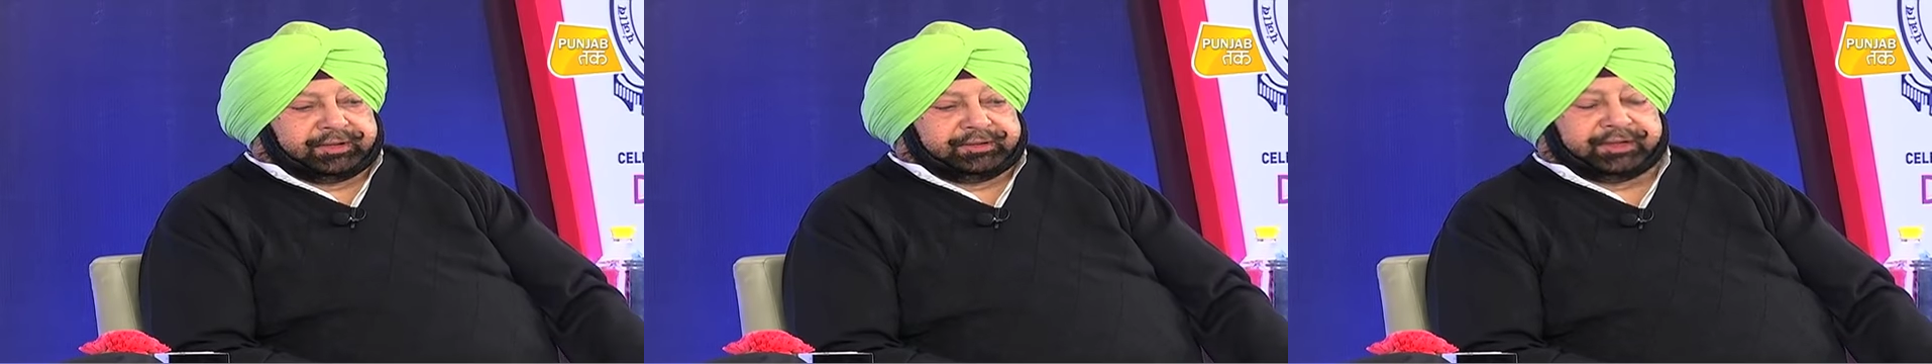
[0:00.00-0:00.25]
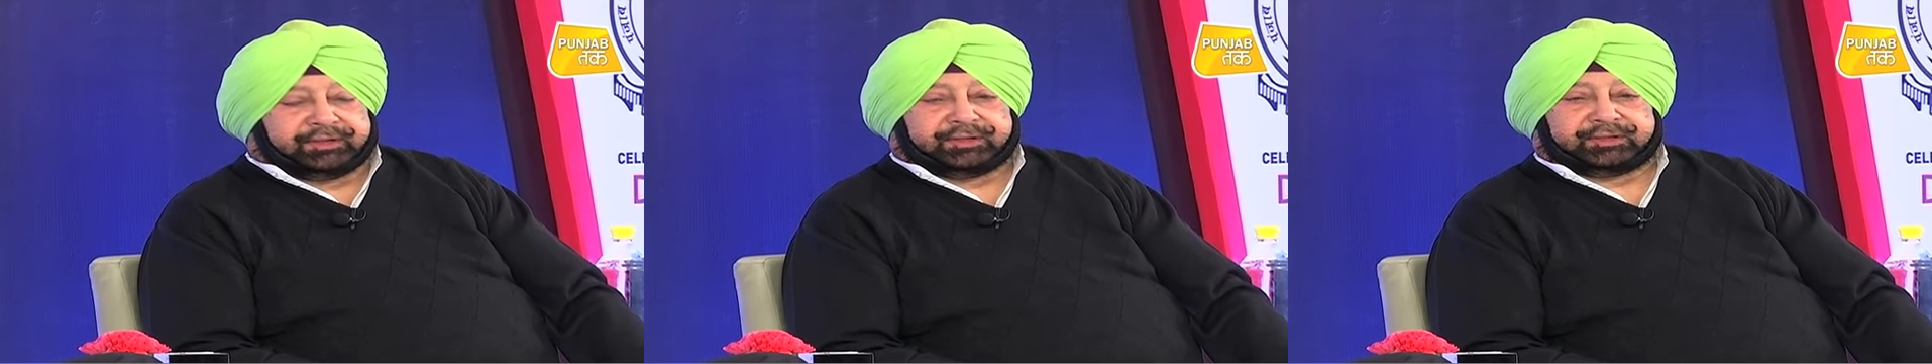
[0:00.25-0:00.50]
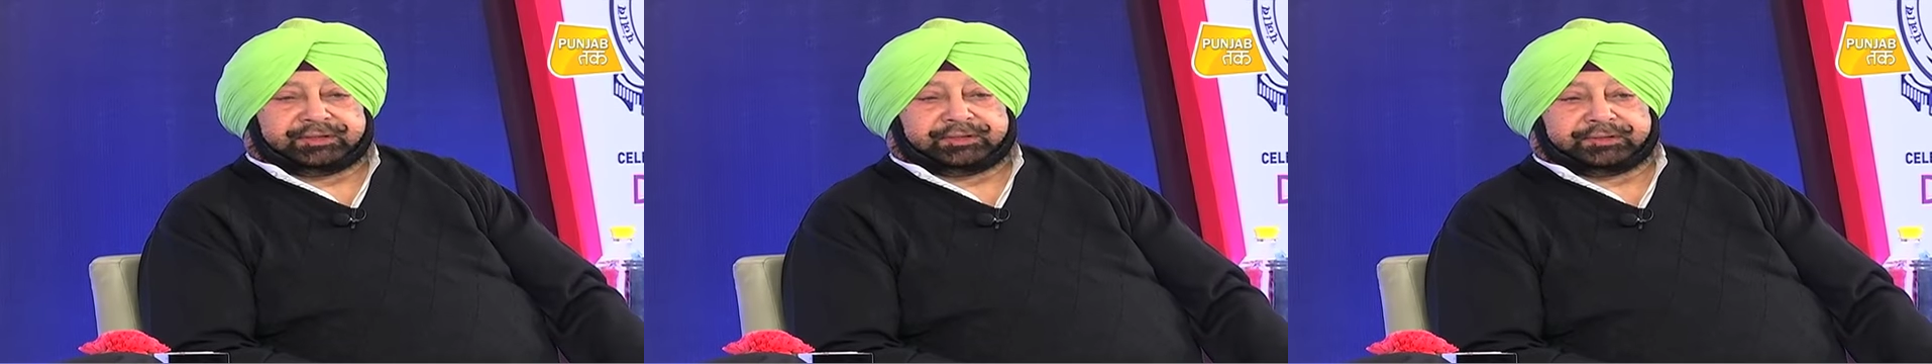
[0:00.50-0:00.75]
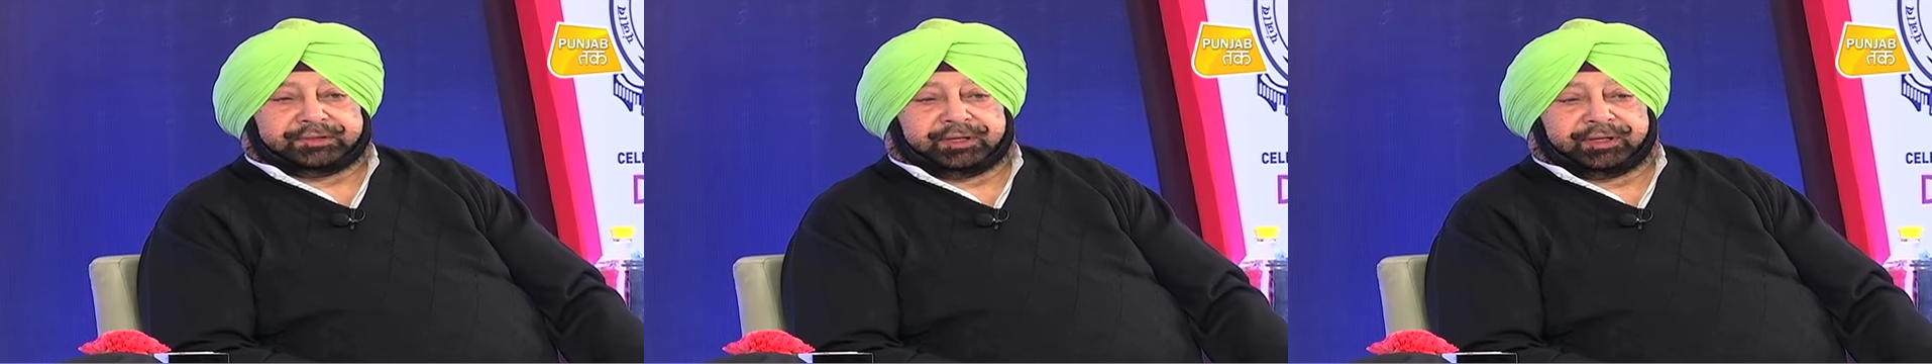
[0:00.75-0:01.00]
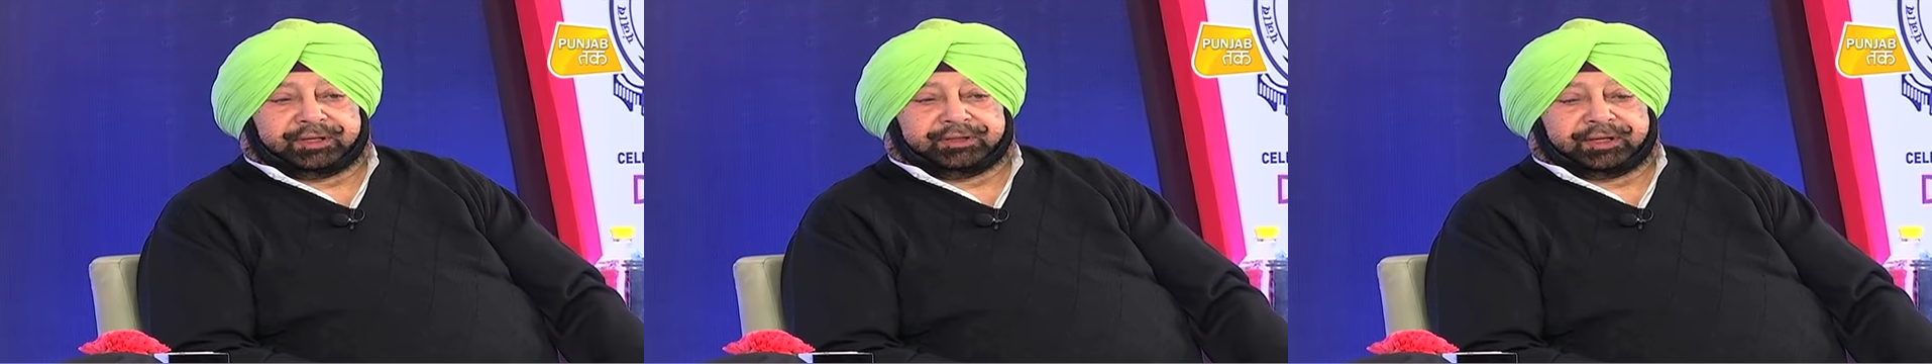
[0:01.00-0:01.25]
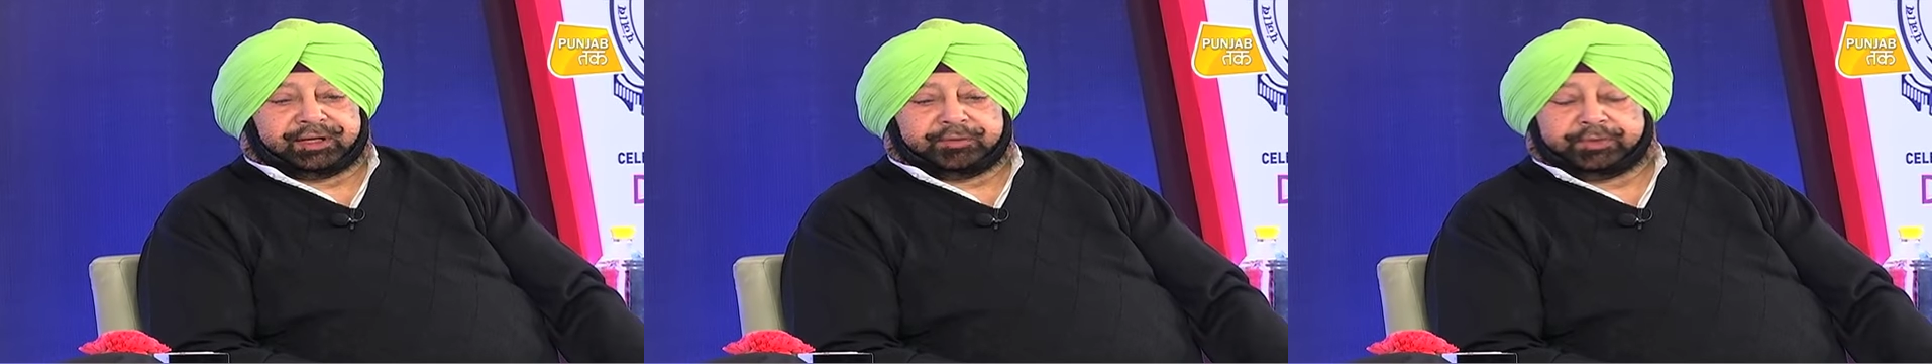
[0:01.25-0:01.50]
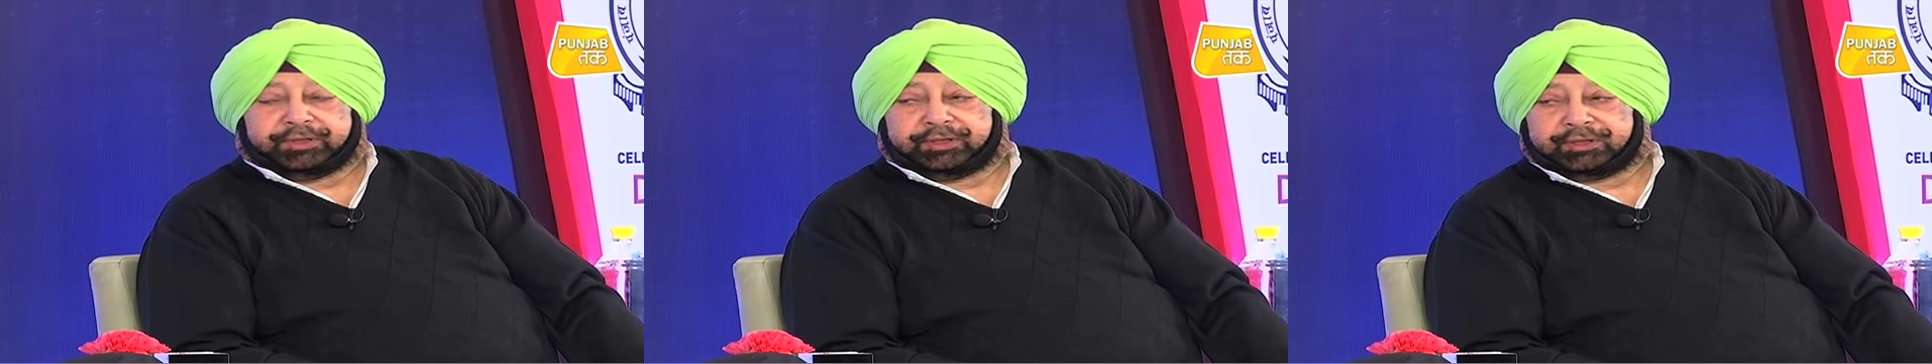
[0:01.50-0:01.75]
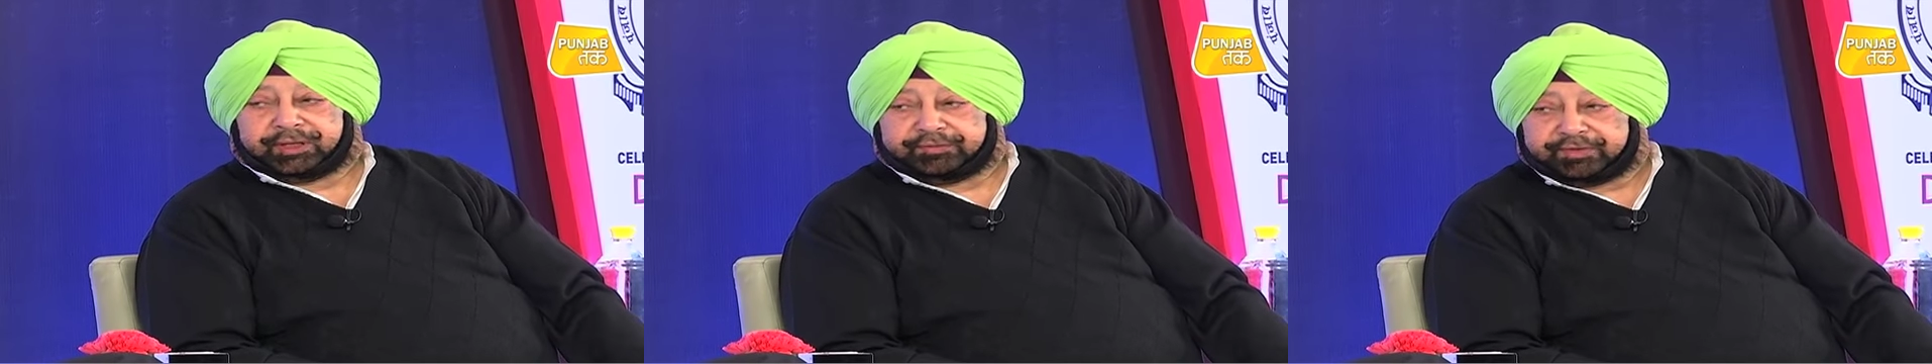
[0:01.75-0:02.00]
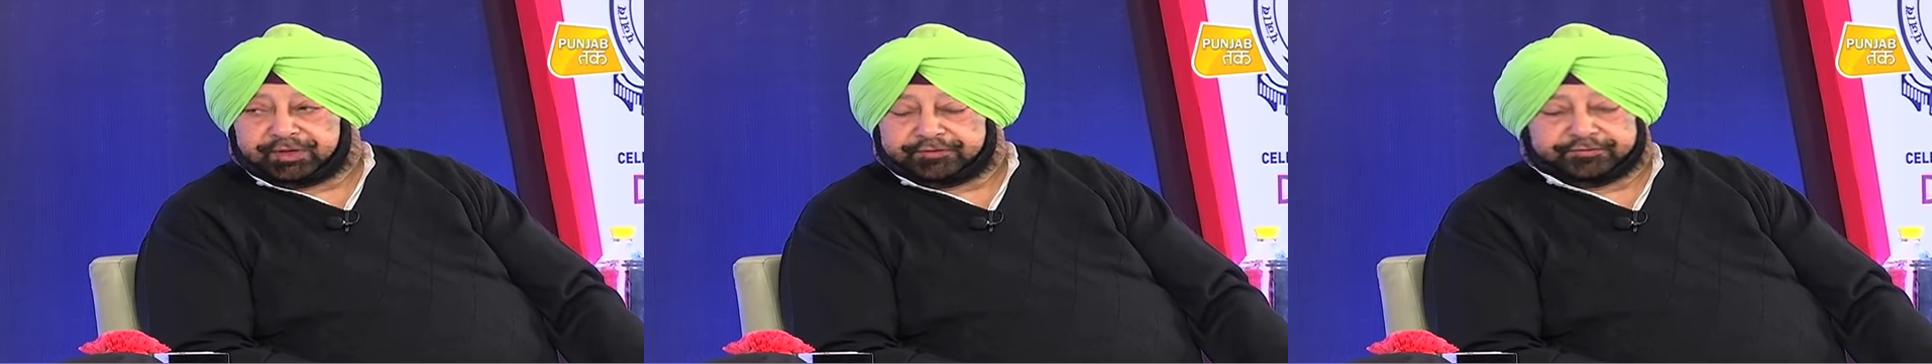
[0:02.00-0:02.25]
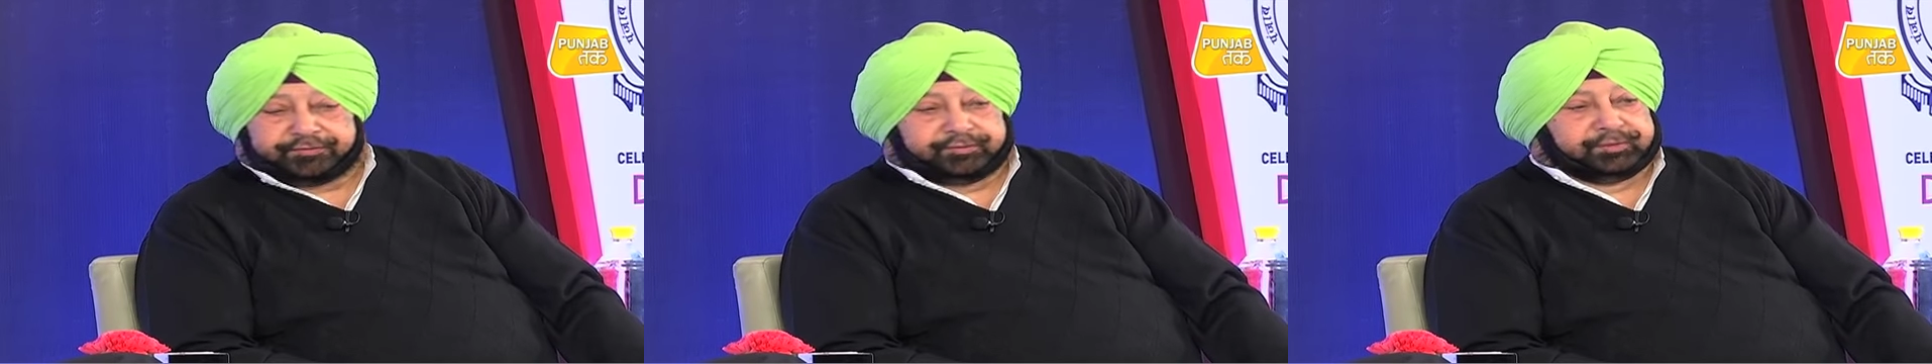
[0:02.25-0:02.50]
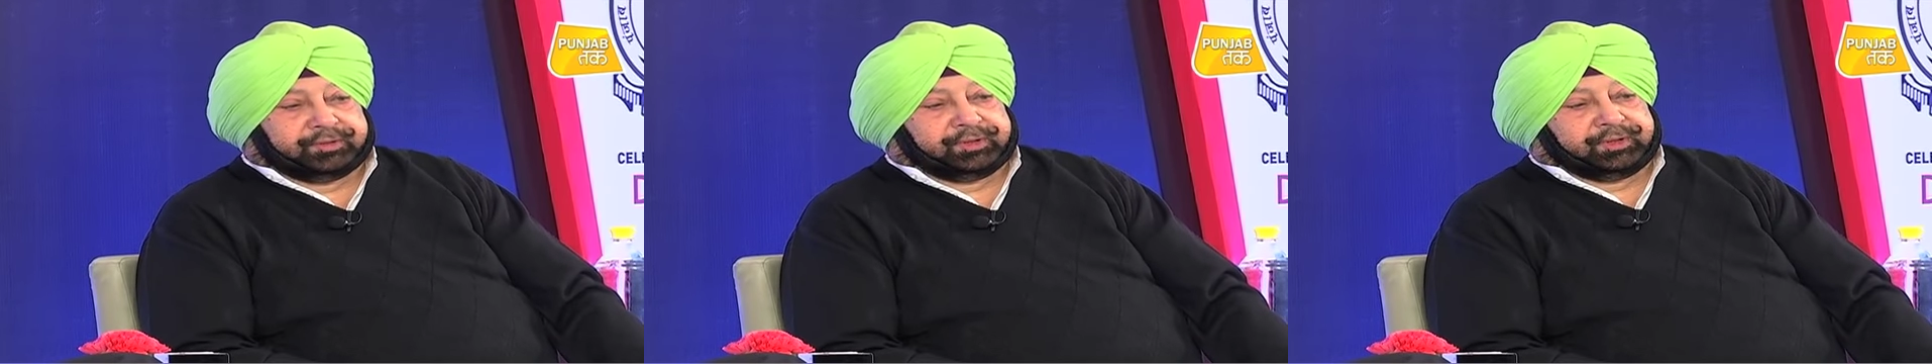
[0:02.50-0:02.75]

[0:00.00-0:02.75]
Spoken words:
Then this, and we didn't have enough.